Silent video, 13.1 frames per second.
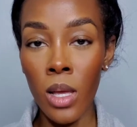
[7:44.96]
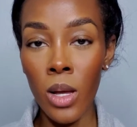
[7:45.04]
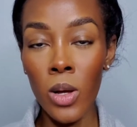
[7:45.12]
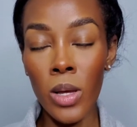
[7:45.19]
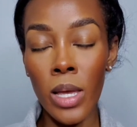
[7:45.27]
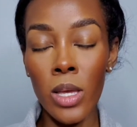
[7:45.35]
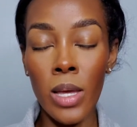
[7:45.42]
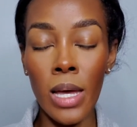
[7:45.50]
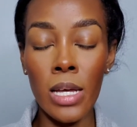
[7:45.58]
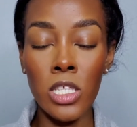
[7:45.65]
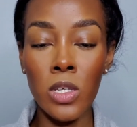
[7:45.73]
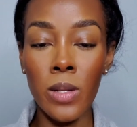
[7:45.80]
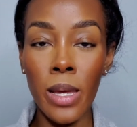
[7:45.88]
Okay, you
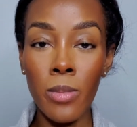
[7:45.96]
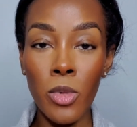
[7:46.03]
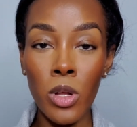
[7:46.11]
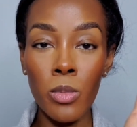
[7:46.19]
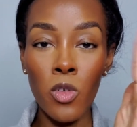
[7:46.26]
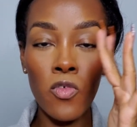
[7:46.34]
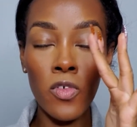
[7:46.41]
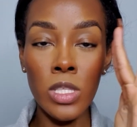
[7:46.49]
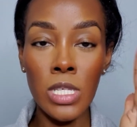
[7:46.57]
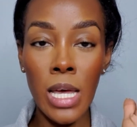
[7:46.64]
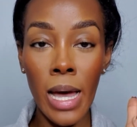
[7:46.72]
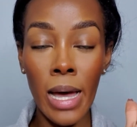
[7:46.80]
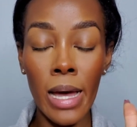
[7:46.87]
guys, so now I'm going to move on
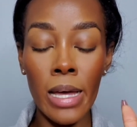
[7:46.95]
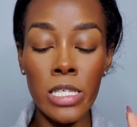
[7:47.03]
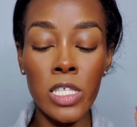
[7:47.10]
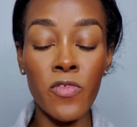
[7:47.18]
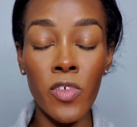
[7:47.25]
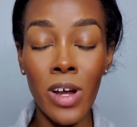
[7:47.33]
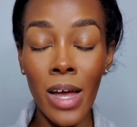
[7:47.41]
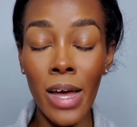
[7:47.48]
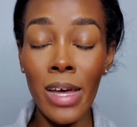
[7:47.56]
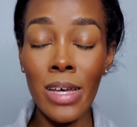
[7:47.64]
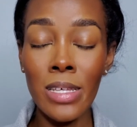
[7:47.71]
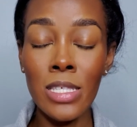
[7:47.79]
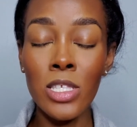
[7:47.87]
to eyes. For
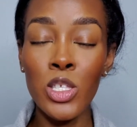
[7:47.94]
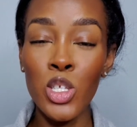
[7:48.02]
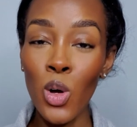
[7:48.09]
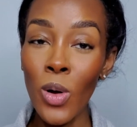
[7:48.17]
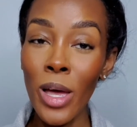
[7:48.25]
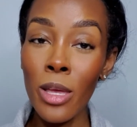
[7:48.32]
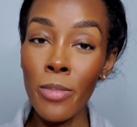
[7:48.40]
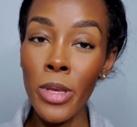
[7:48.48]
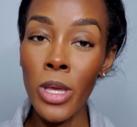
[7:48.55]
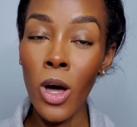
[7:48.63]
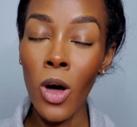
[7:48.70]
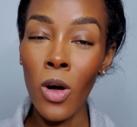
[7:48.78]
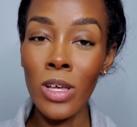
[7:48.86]
eyes, don't hate me,
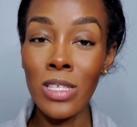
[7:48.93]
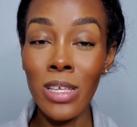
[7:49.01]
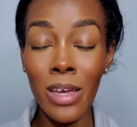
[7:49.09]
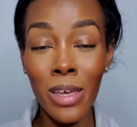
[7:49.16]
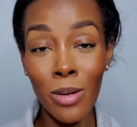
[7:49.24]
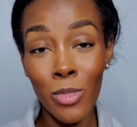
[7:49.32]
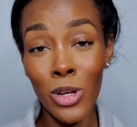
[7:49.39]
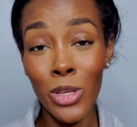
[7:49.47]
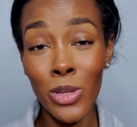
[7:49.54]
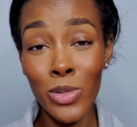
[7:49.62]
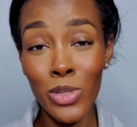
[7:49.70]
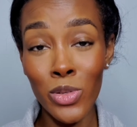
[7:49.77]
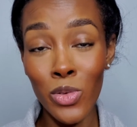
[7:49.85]
y'all, because I am going to
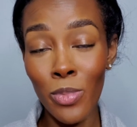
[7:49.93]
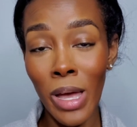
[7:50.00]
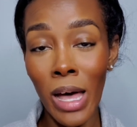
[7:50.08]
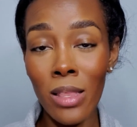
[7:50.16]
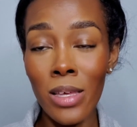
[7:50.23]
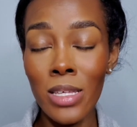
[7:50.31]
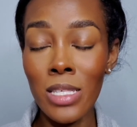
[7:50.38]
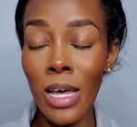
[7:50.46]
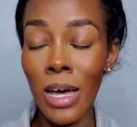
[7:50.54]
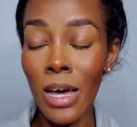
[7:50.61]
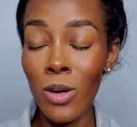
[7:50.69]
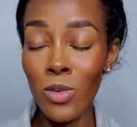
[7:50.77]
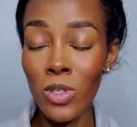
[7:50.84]
use two palettes.
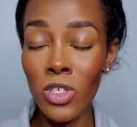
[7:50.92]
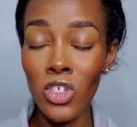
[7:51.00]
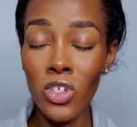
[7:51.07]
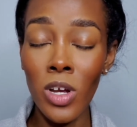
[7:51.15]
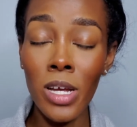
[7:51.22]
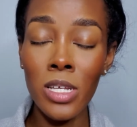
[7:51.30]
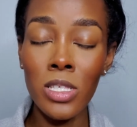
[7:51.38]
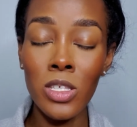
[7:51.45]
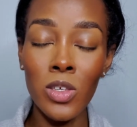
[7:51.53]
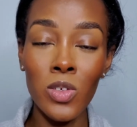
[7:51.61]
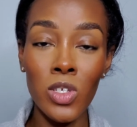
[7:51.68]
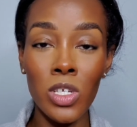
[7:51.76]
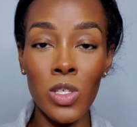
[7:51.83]
I was trying to
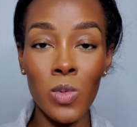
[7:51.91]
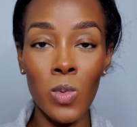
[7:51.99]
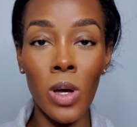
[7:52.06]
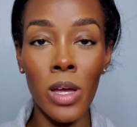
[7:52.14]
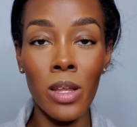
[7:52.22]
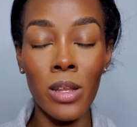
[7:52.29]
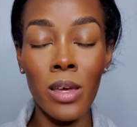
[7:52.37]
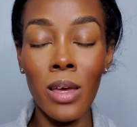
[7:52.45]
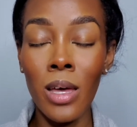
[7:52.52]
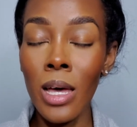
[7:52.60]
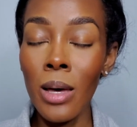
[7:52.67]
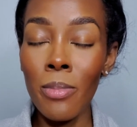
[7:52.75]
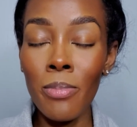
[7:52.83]
use just one,
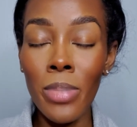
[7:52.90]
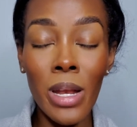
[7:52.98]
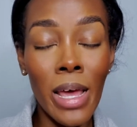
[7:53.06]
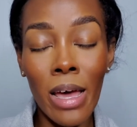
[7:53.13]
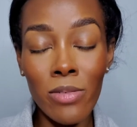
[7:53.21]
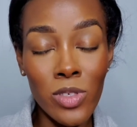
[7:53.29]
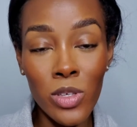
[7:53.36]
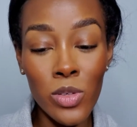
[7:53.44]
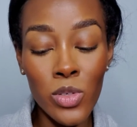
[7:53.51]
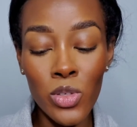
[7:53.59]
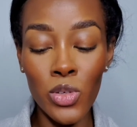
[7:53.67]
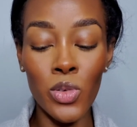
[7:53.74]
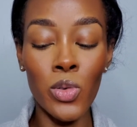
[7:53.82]
but I have to
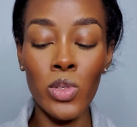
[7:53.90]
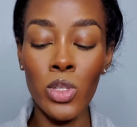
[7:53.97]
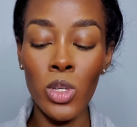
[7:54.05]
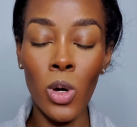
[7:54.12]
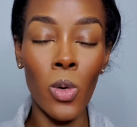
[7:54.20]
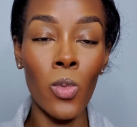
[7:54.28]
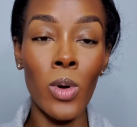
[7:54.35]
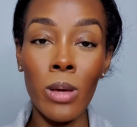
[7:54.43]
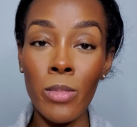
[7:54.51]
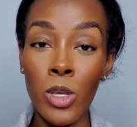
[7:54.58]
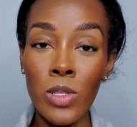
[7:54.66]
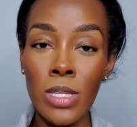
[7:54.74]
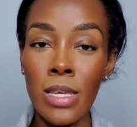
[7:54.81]
use two. So what I'm
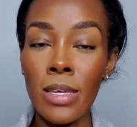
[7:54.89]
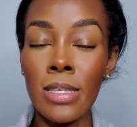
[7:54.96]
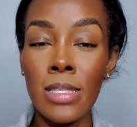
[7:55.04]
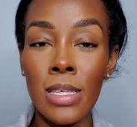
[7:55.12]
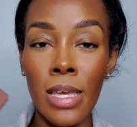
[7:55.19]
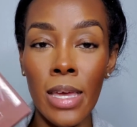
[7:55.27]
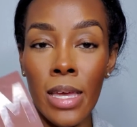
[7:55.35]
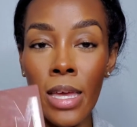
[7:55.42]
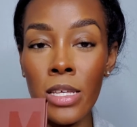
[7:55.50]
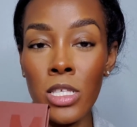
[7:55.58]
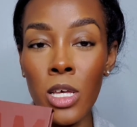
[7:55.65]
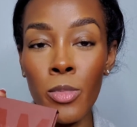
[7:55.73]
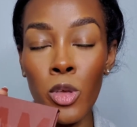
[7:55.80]
using is the
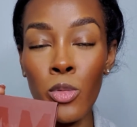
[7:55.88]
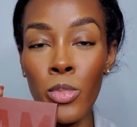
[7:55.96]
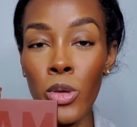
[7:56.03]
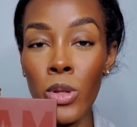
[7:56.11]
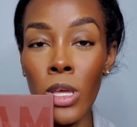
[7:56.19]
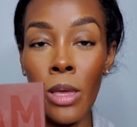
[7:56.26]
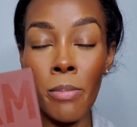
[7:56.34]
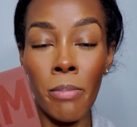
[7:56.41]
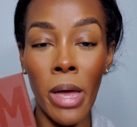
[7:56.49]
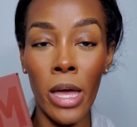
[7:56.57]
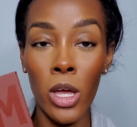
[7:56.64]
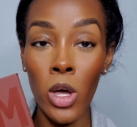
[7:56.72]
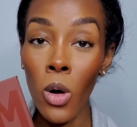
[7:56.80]
KKW Beauty
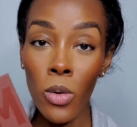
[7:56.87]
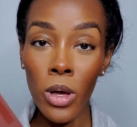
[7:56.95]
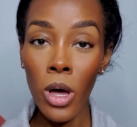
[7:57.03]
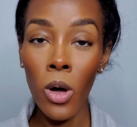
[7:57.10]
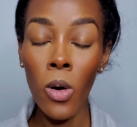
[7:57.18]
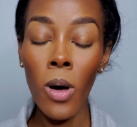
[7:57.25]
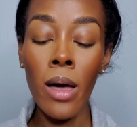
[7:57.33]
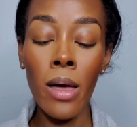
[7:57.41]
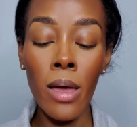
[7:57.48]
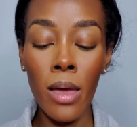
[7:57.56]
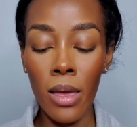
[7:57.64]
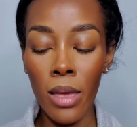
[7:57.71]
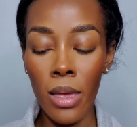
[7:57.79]
Matte Cocoa
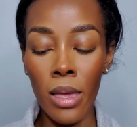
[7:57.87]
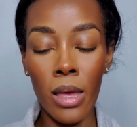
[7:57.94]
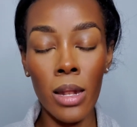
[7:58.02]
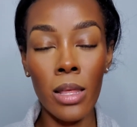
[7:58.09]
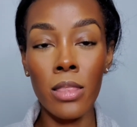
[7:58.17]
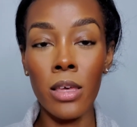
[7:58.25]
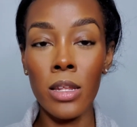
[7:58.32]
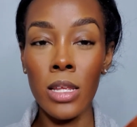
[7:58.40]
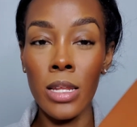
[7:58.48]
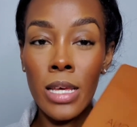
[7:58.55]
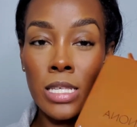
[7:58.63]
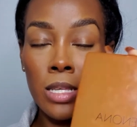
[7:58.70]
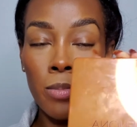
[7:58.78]
and the
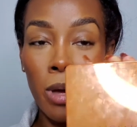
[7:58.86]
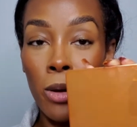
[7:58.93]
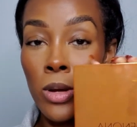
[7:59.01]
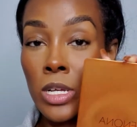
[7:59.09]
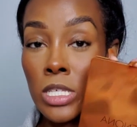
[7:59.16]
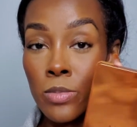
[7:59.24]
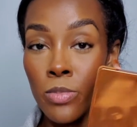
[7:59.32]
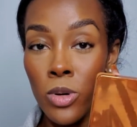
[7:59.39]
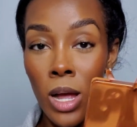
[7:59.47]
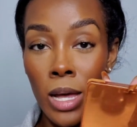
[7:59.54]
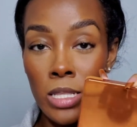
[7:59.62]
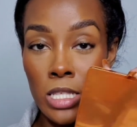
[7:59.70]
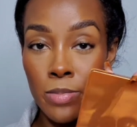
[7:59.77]
Danessa Myricks
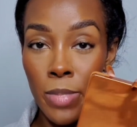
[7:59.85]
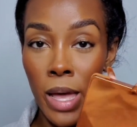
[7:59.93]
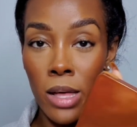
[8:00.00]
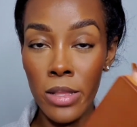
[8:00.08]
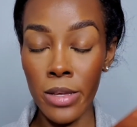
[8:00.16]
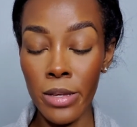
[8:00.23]
Bronze Palette.